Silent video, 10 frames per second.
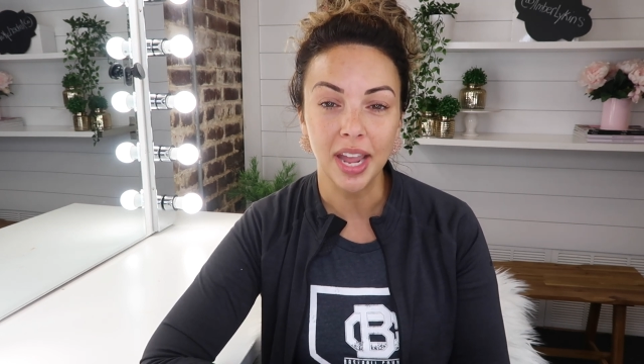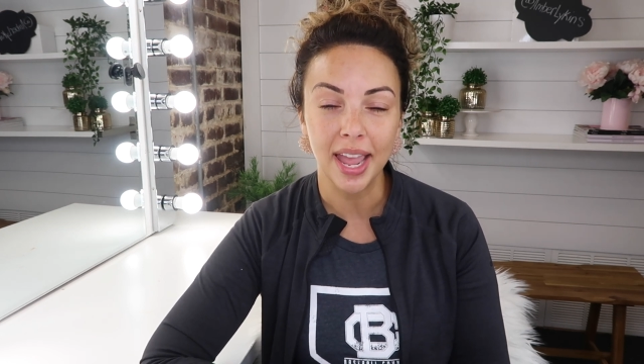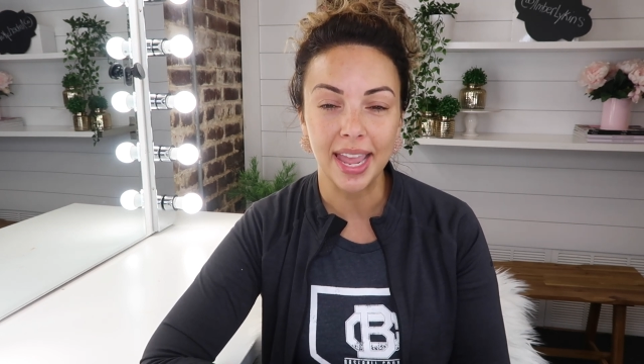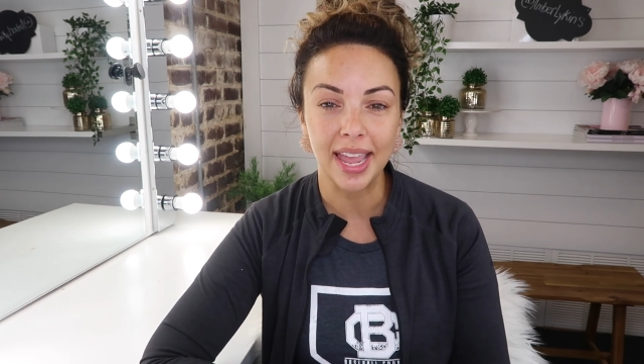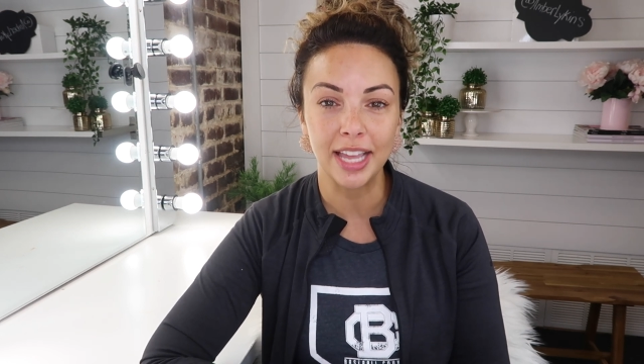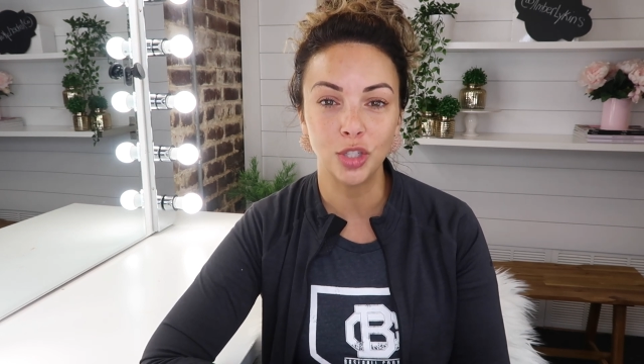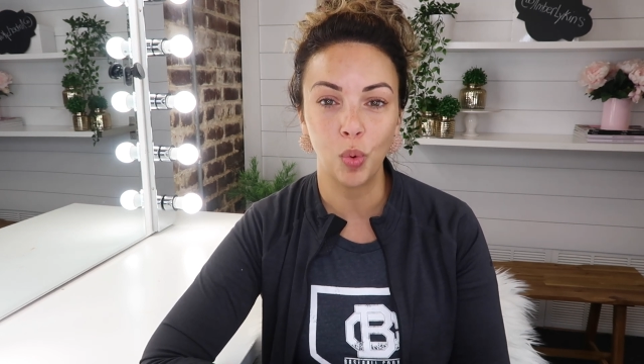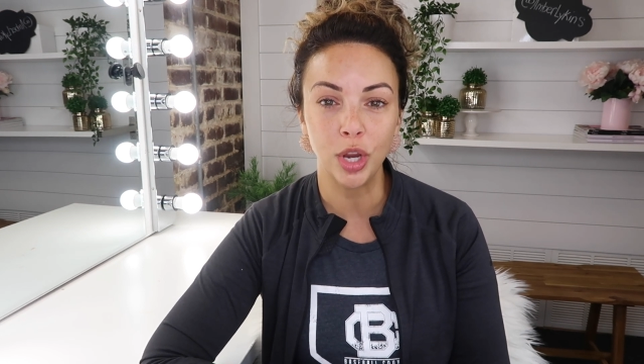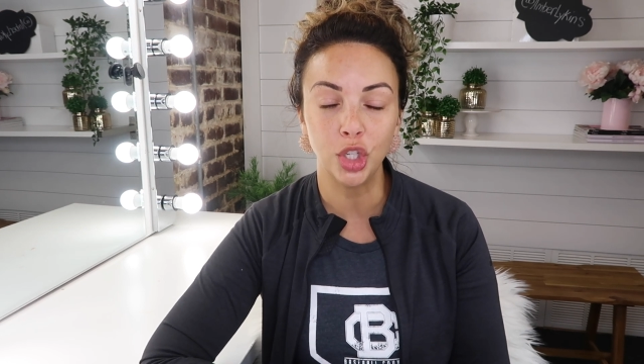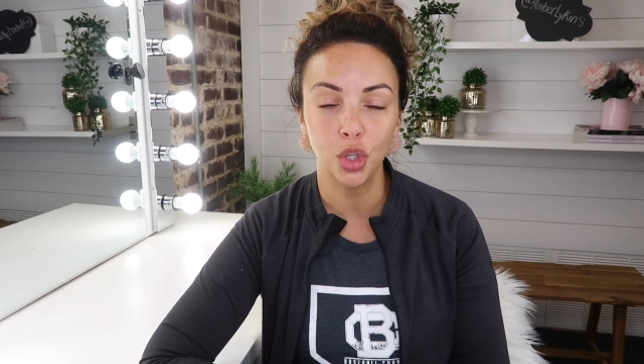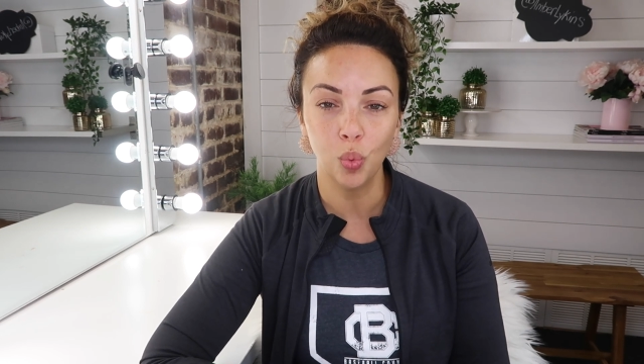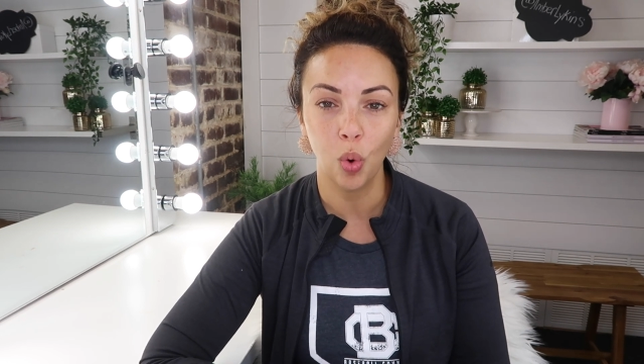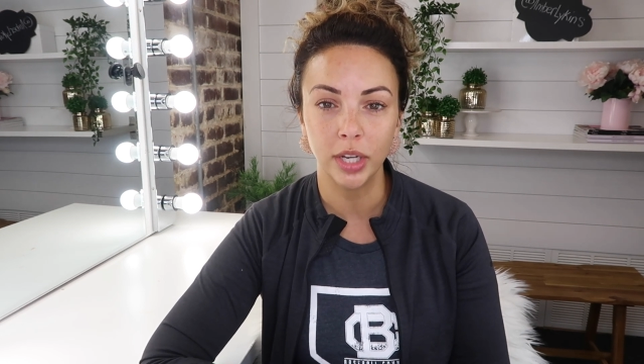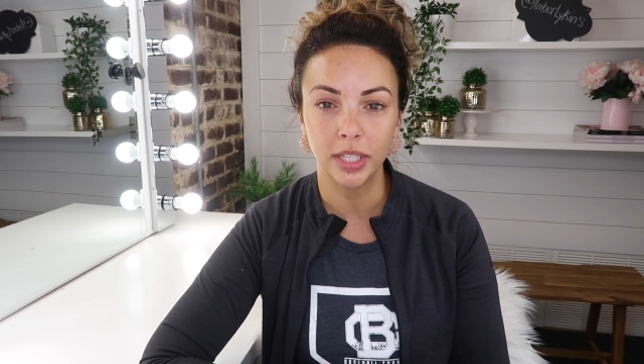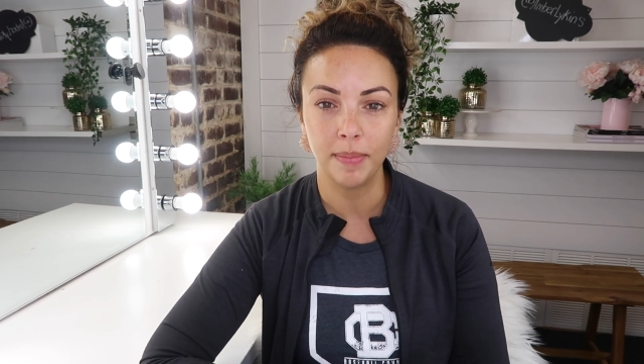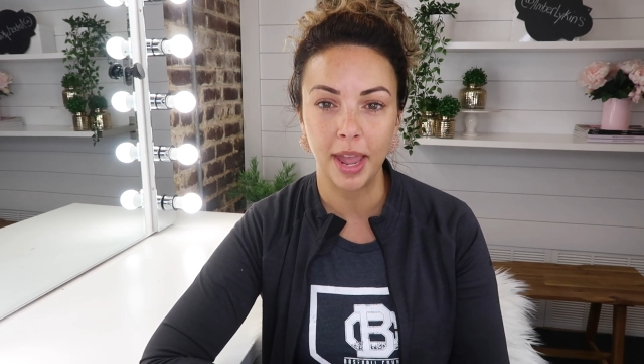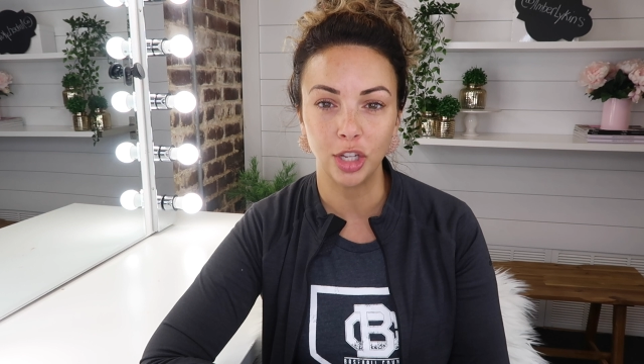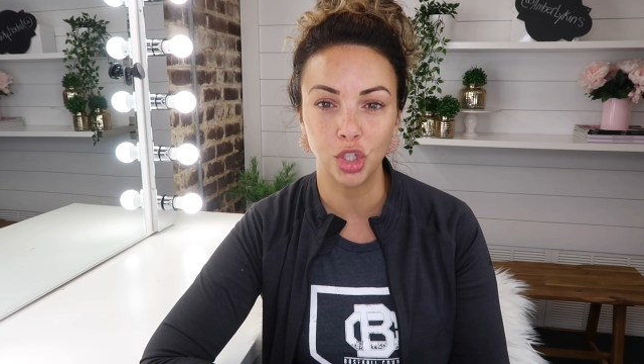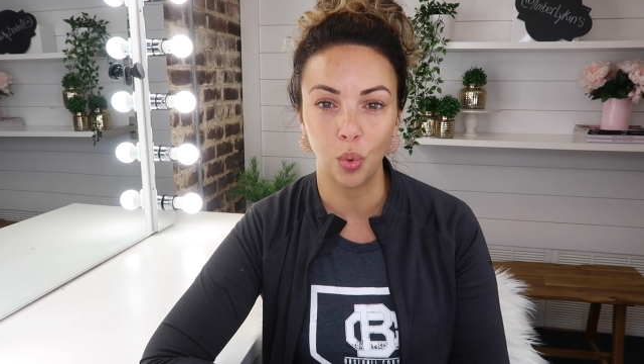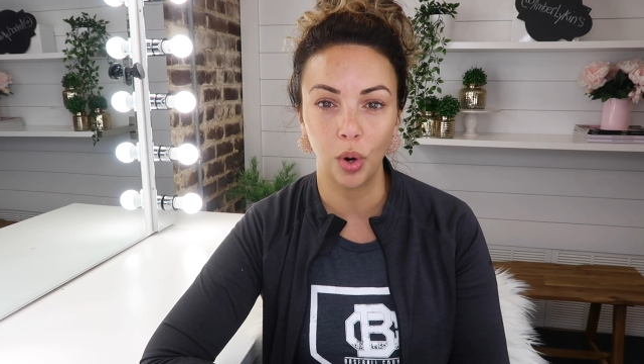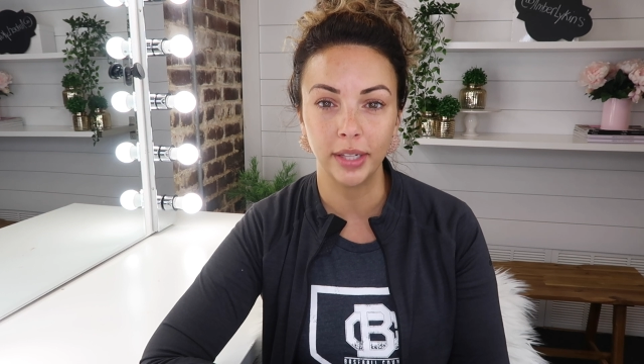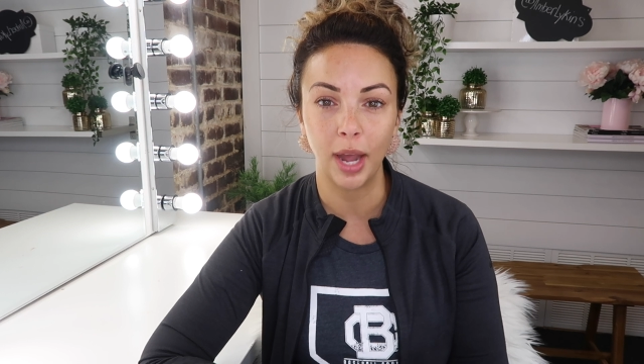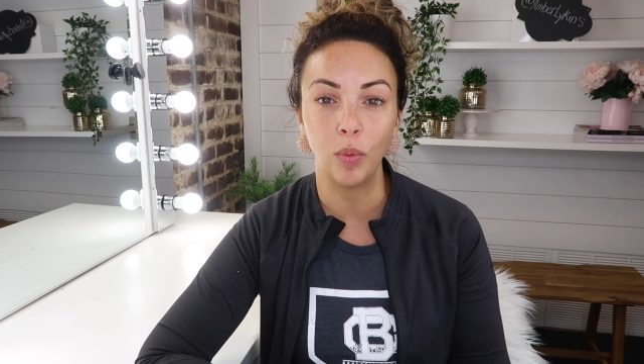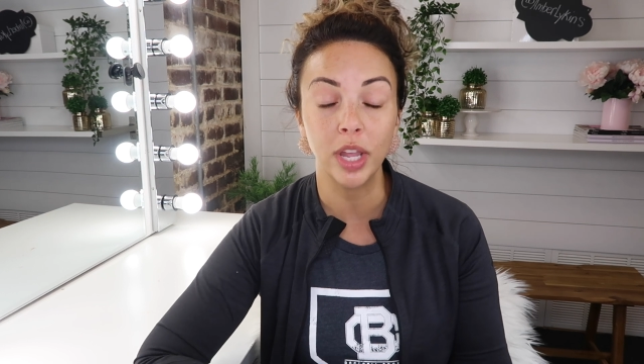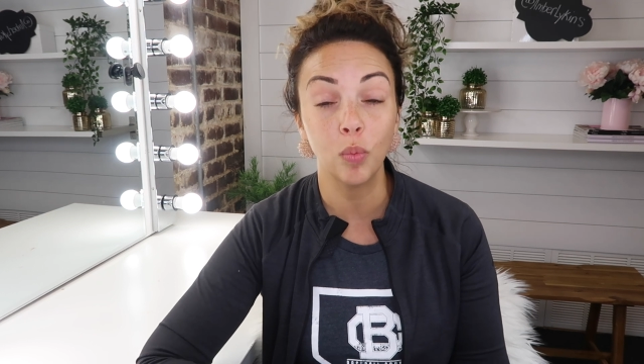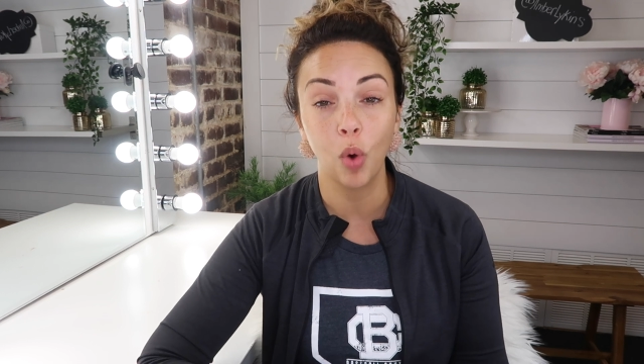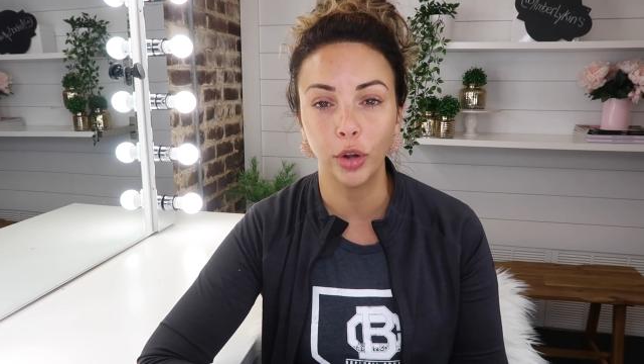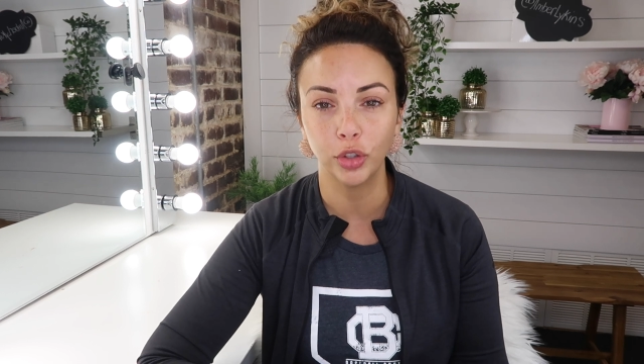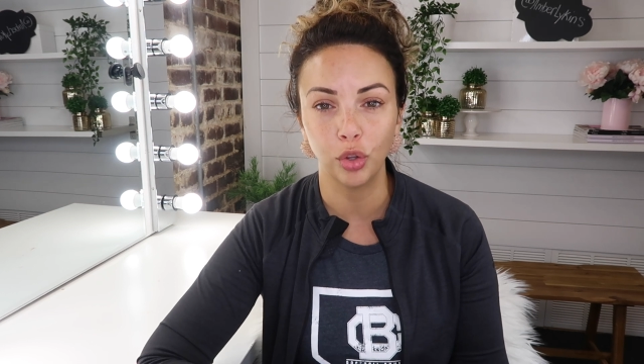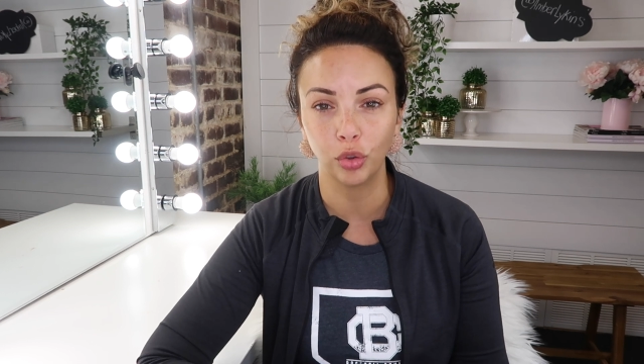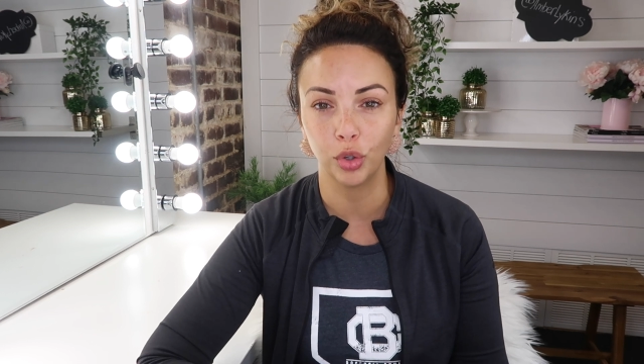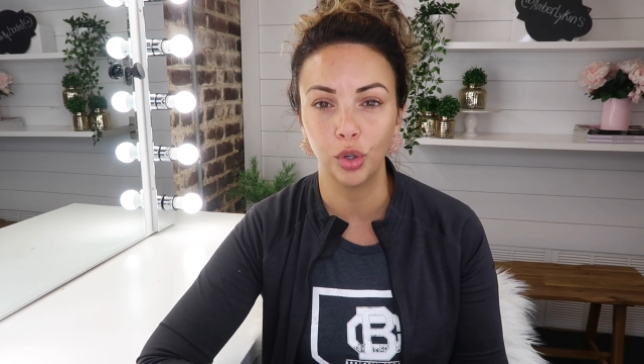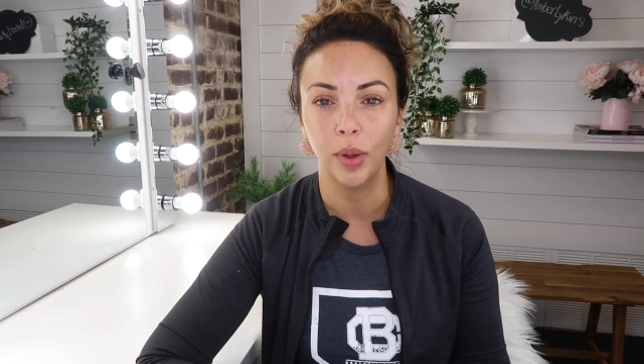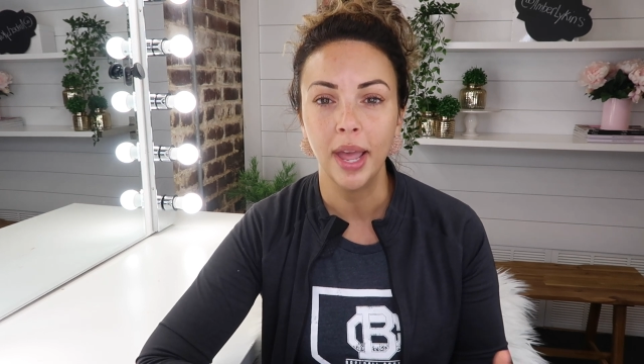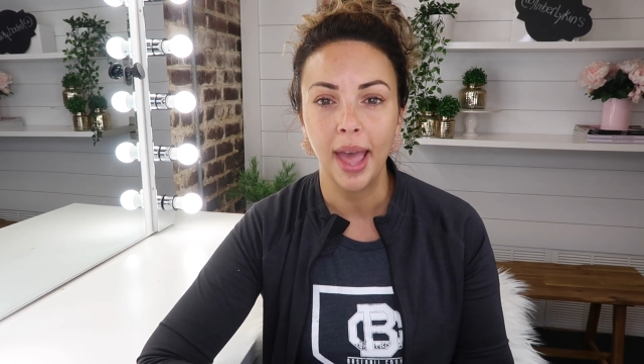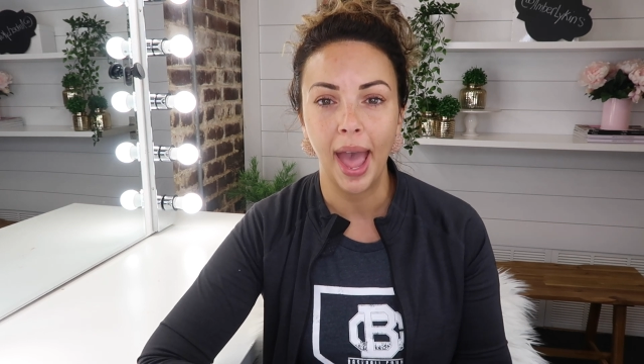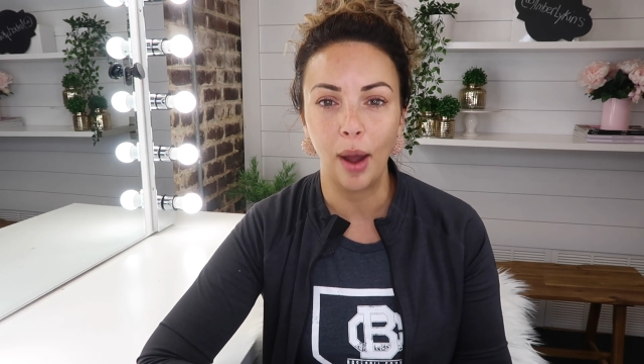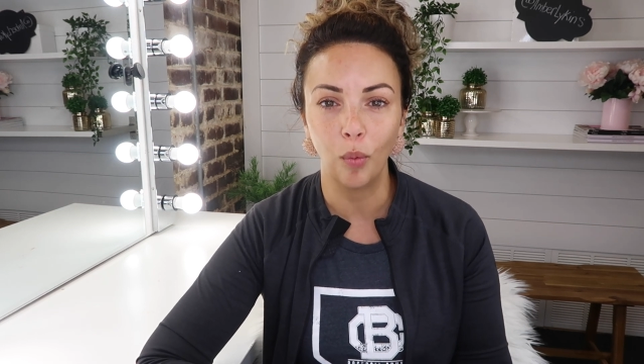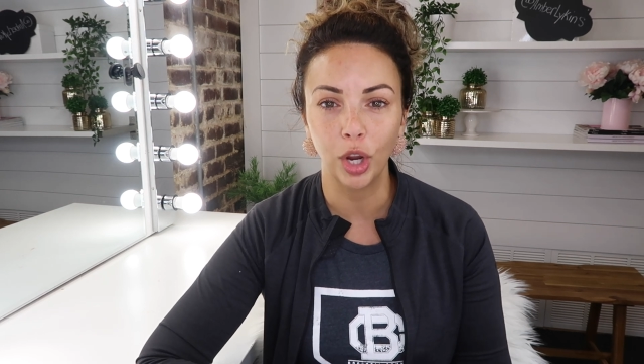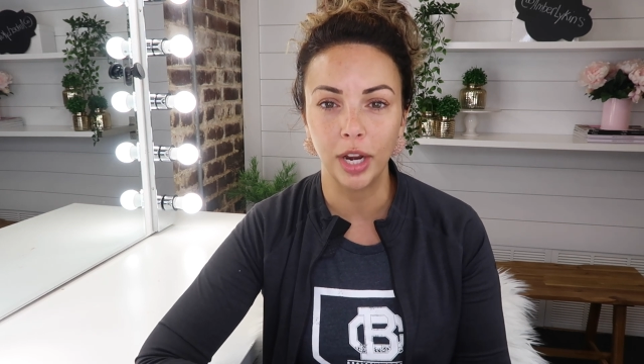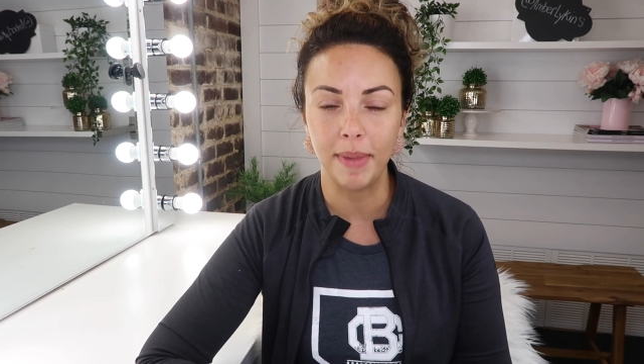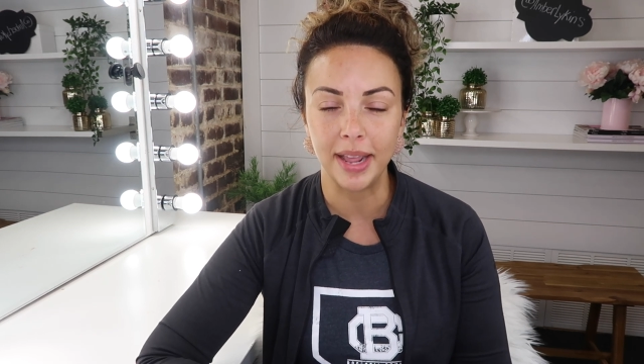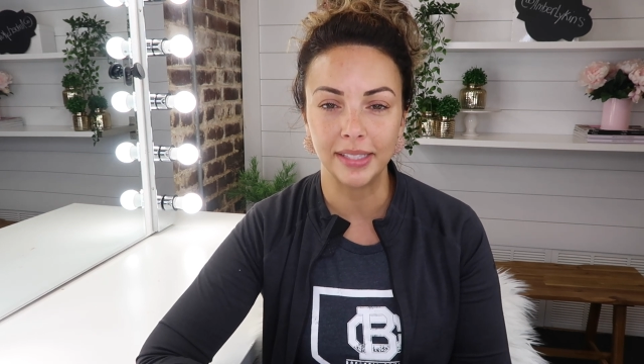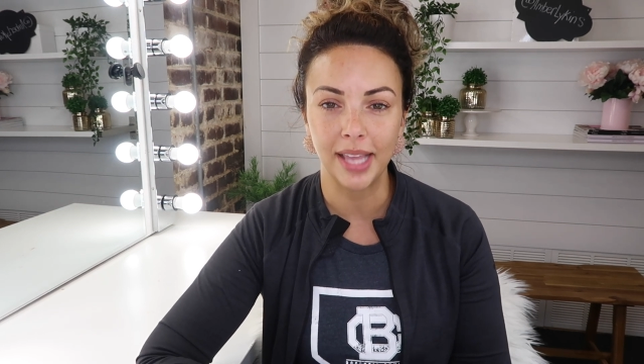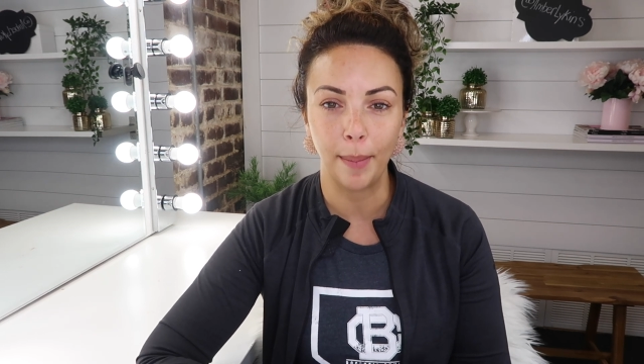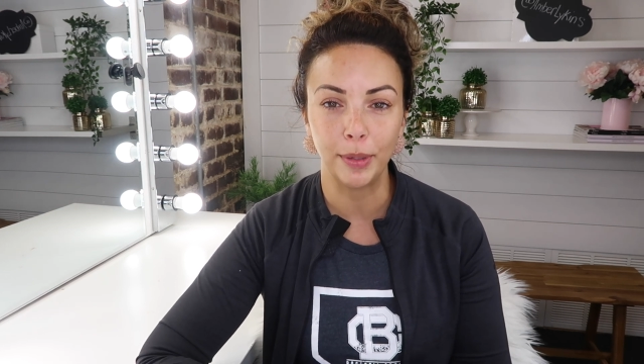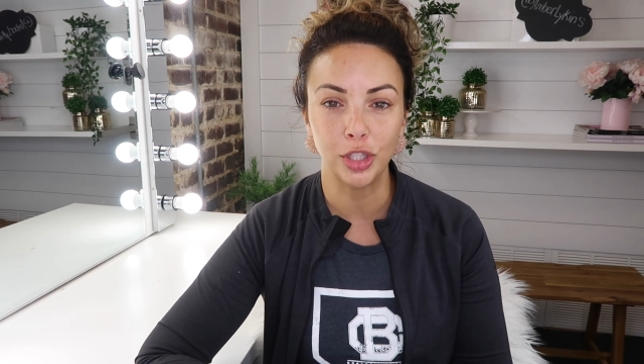and we do want to make sure that we can walk you through how we're gonna make this happen.